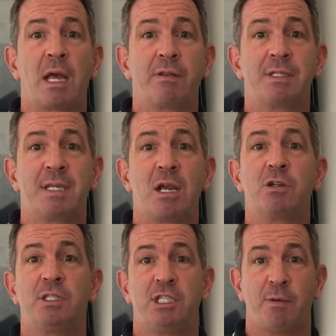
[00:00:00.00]
down the
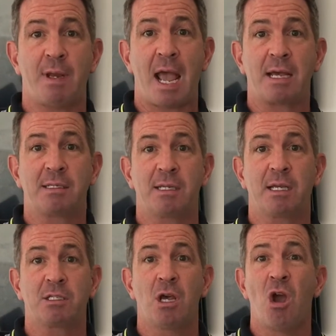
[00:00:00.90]
stairs,
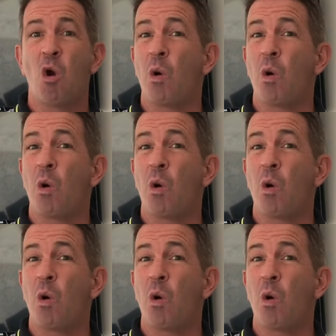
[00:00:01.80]
gymnastics,